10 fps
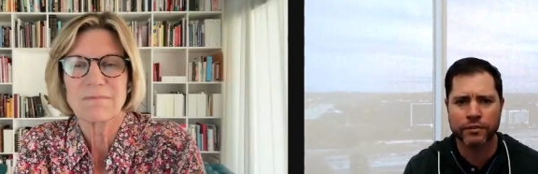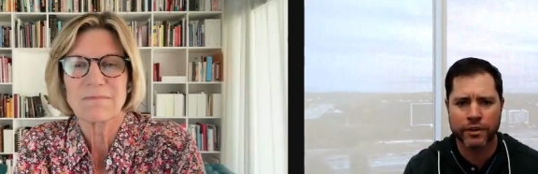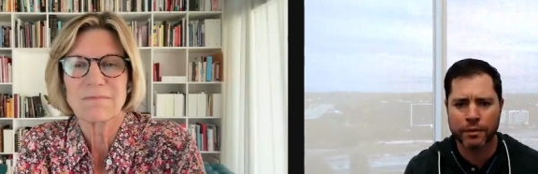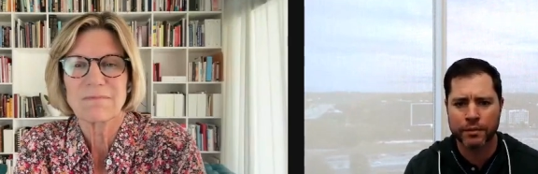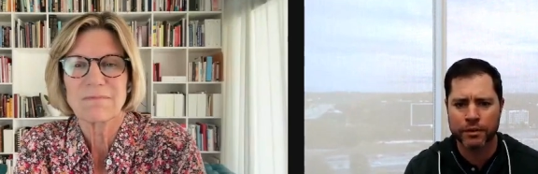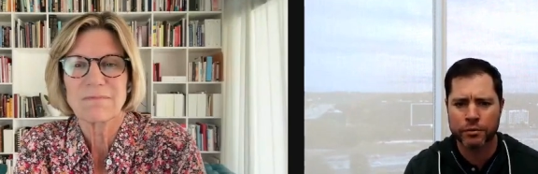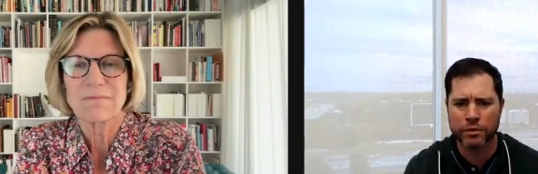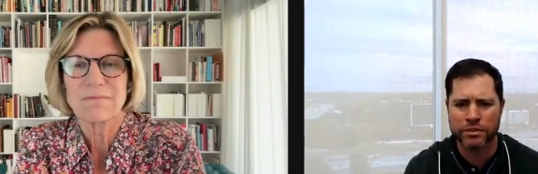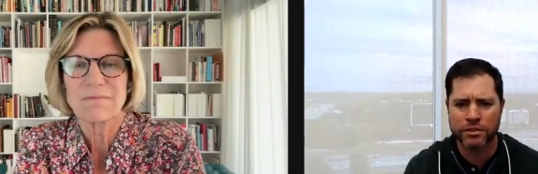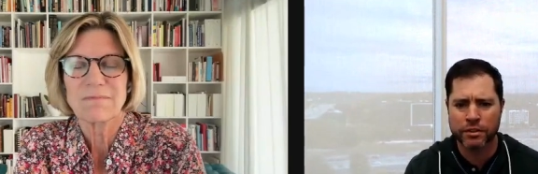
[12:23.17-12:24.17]
Speaker 1: of companies really
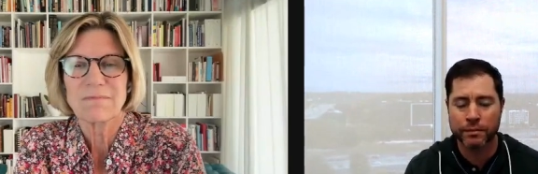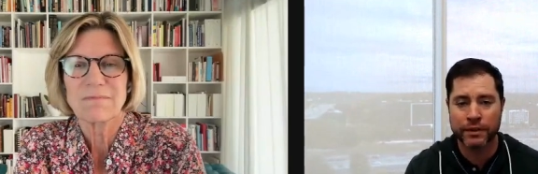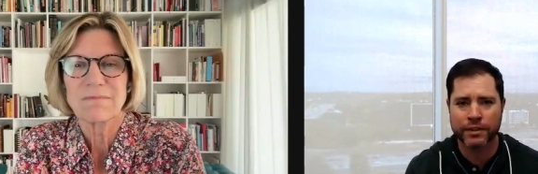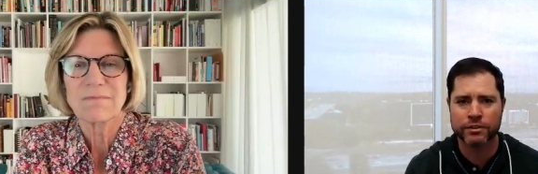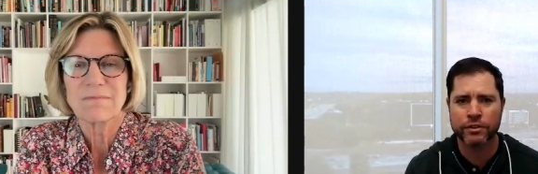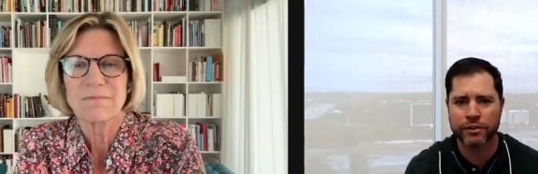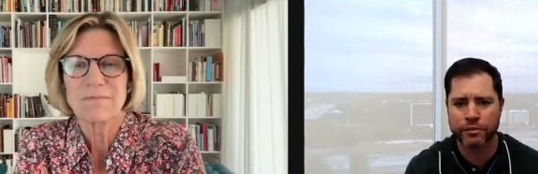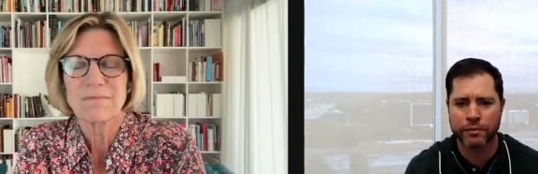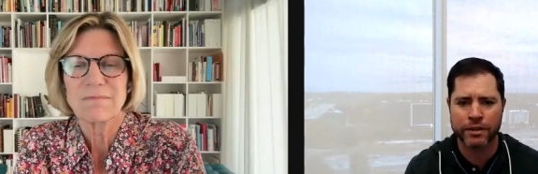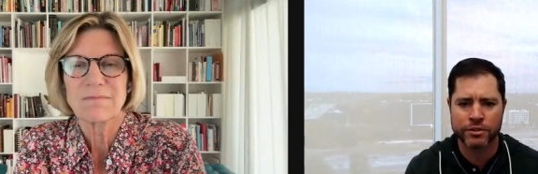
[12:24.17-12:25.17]
starting to make that
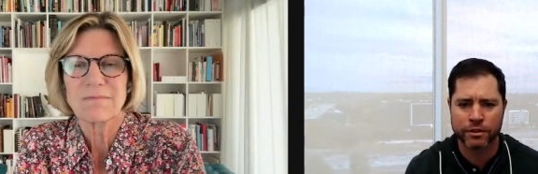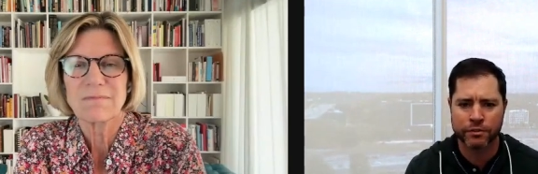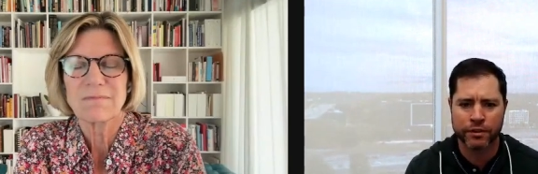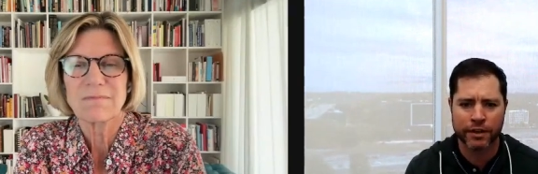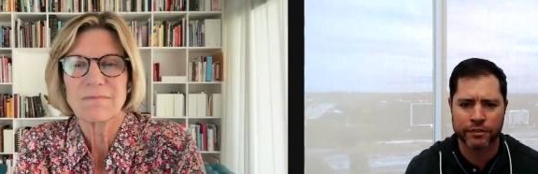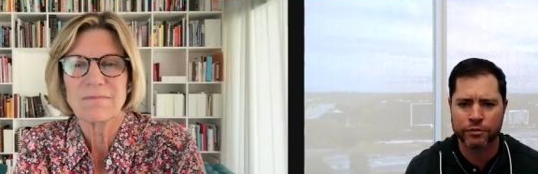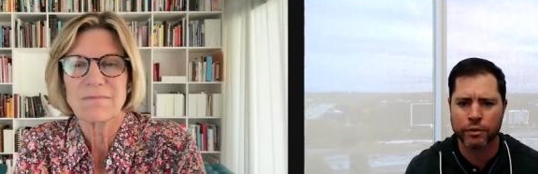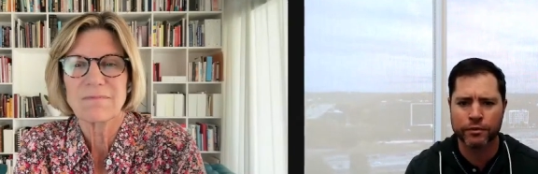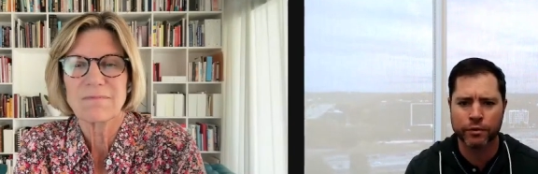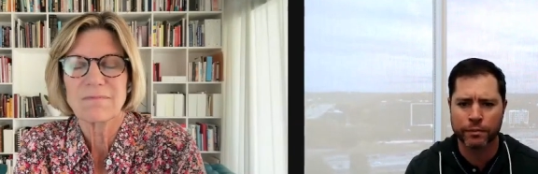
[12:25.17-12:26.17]
transformation over the next
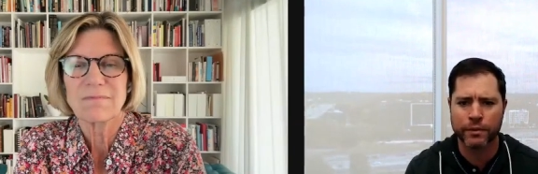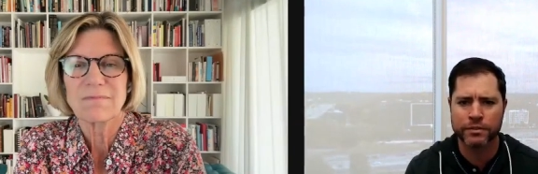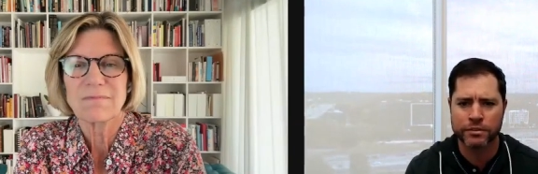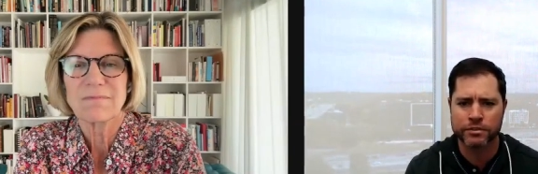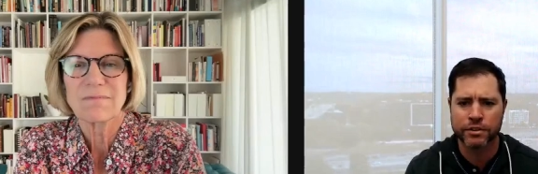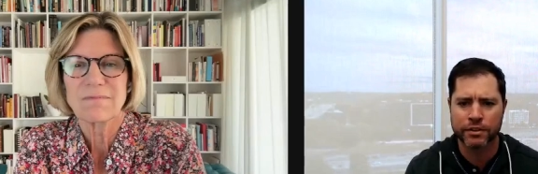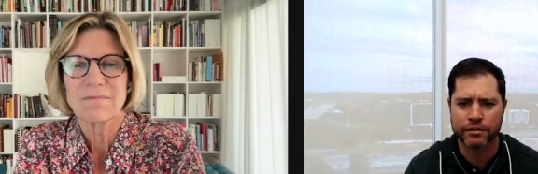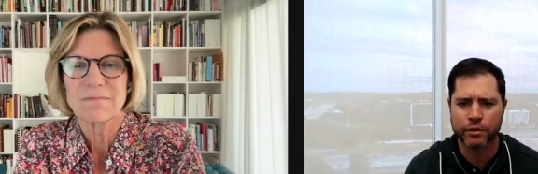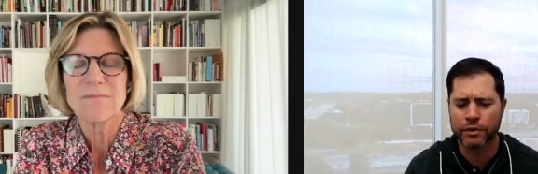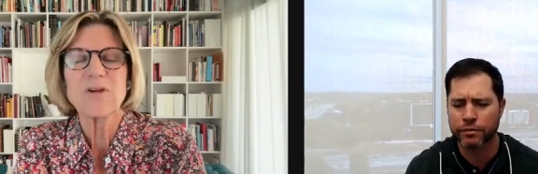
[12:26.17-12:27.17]
24 months or so
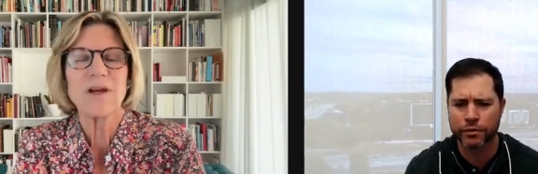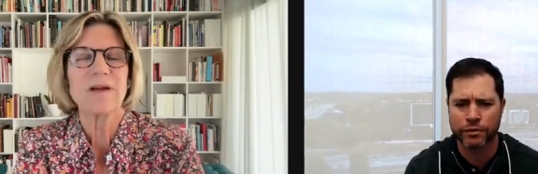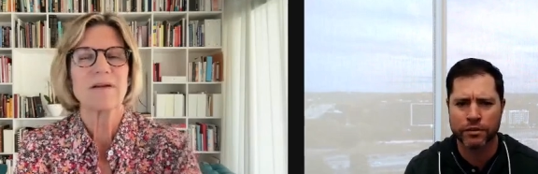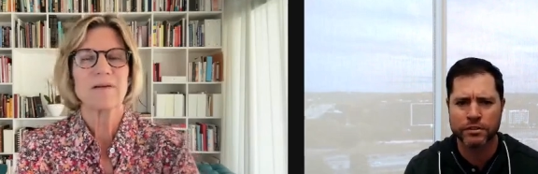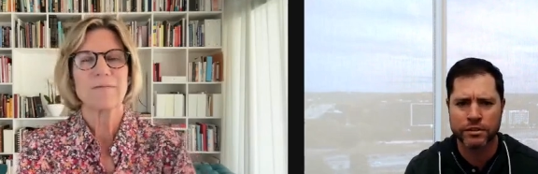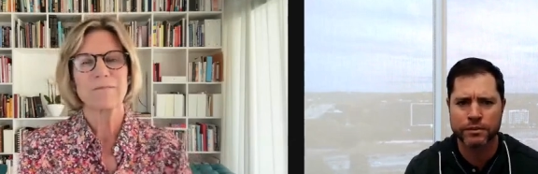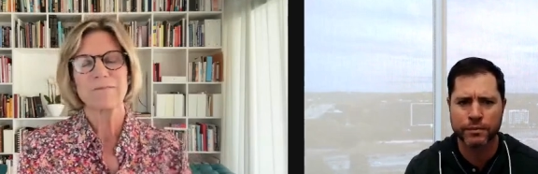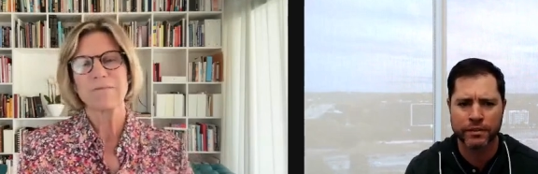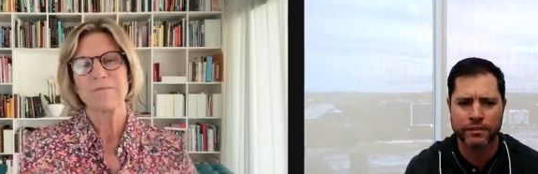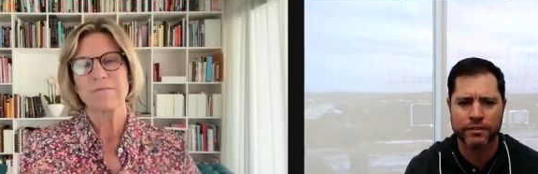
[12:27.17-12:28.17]
24 36
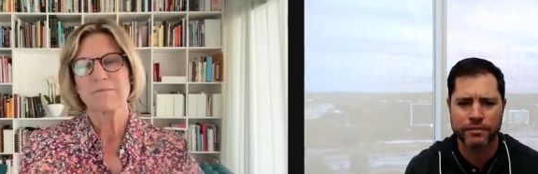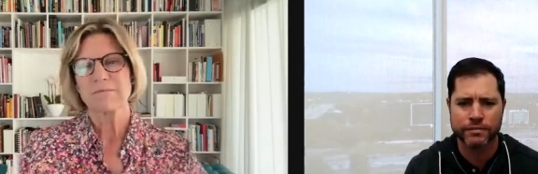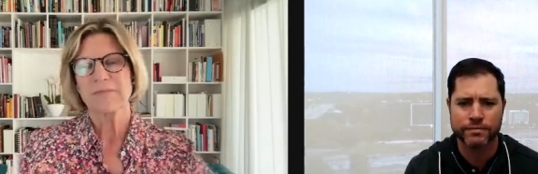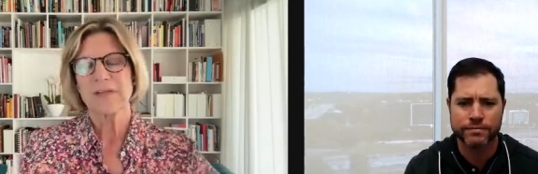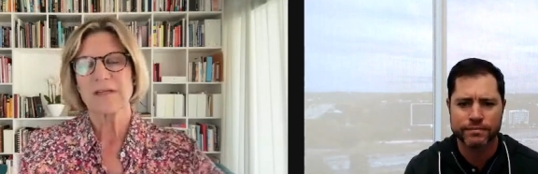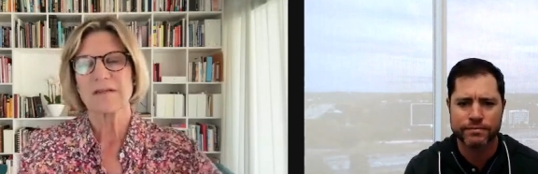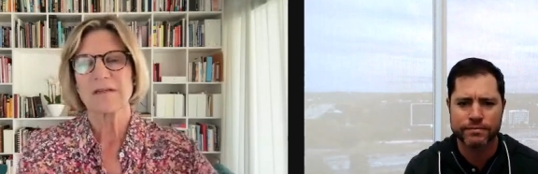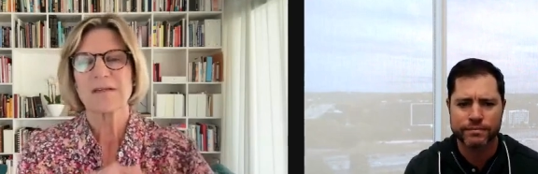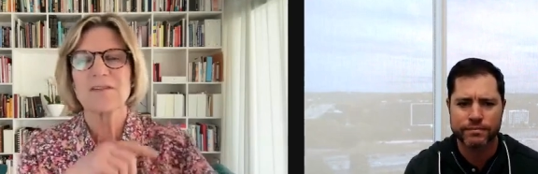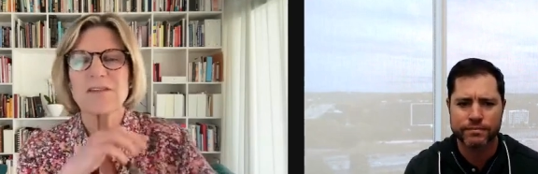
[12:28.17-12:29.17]
months
Speaker 2: yeah
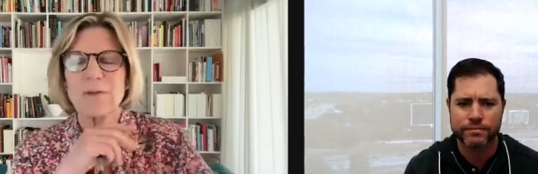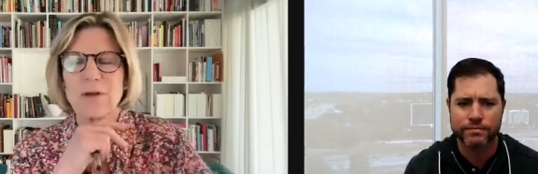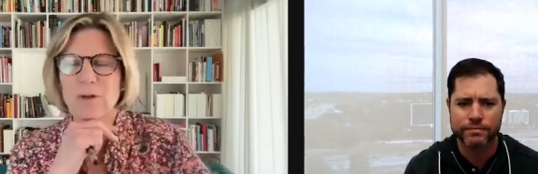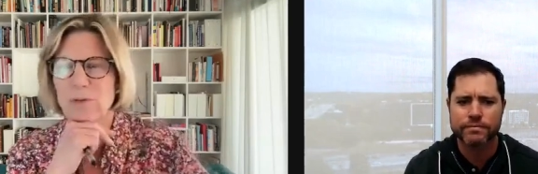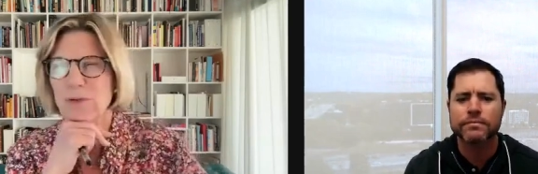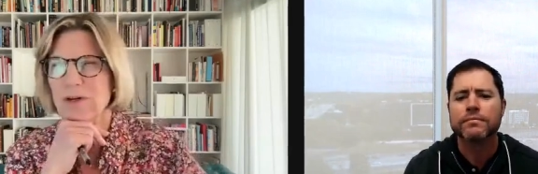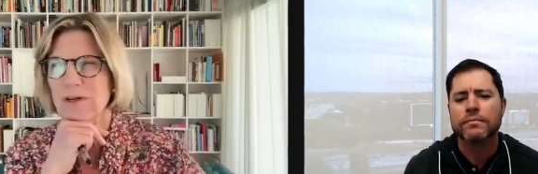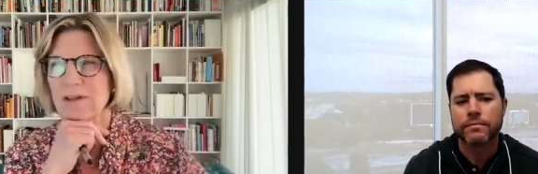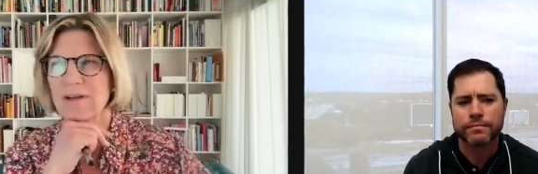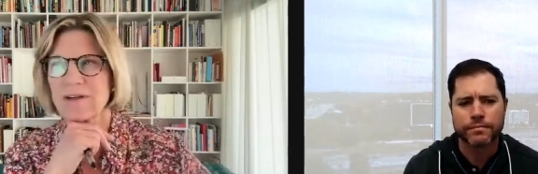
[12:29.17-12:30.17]
so something we would put
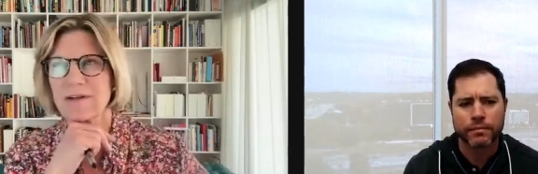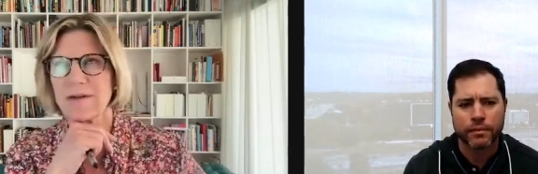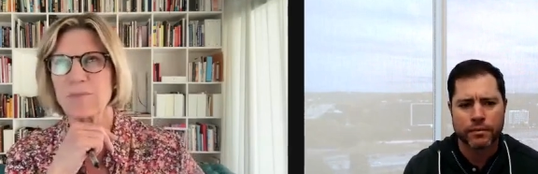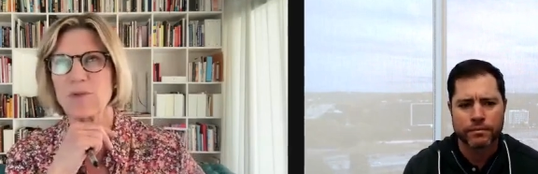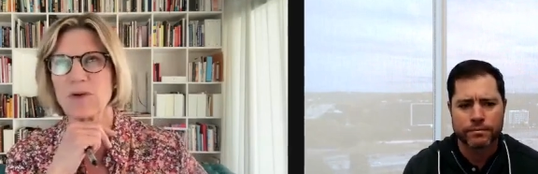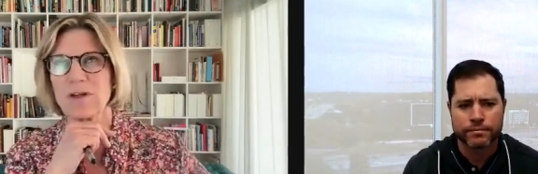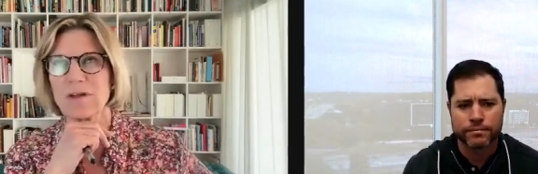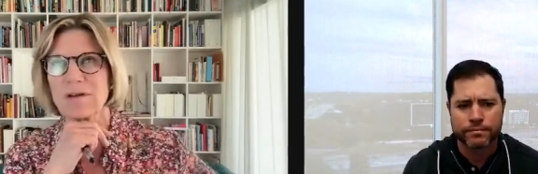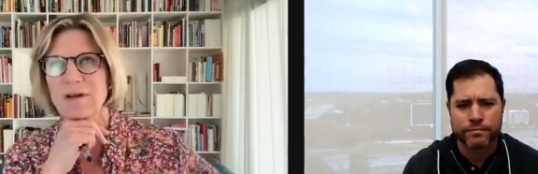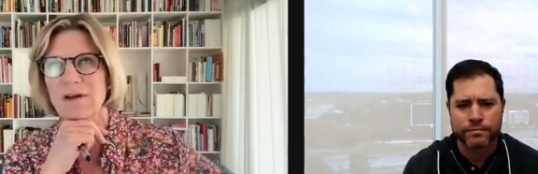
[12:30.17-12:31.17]
in the
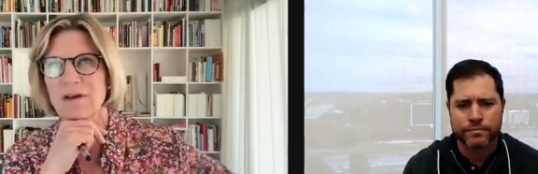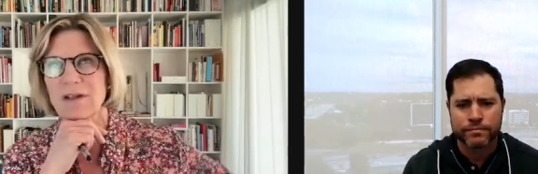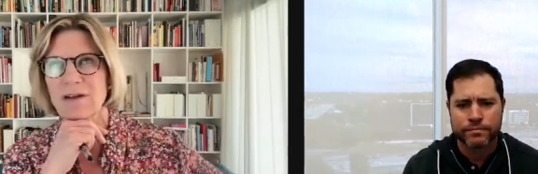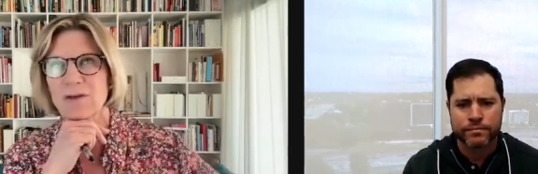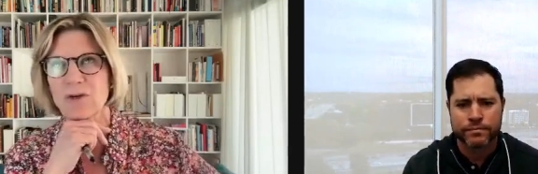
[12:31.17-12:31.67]
important, not yet